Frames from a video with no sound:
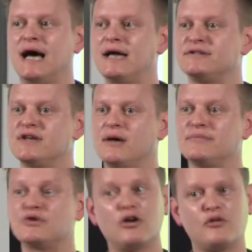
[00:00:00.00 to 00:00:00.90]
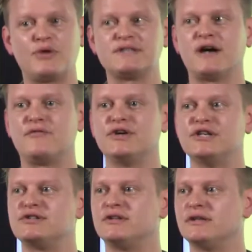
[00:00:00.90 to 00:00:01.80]
And got a lot of press
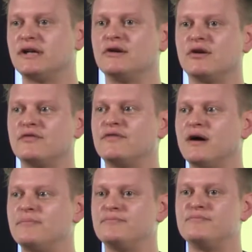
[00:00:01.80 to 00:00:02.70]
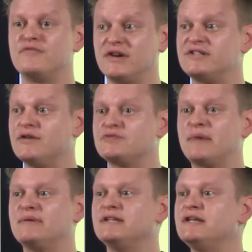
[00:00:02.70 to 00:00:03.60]
coverage, a lot of very serious
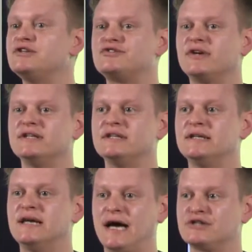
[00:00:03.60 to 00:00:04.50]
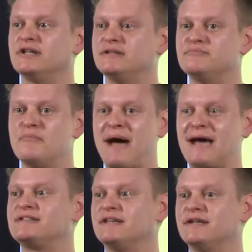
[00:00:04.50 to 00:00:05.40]
people in the industry actually
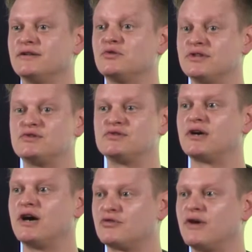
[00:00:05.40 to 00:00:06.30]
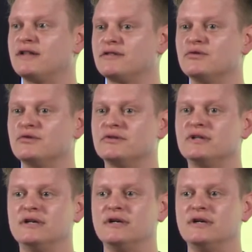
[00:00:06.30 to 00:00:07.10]
backed it and thought this was a great thought.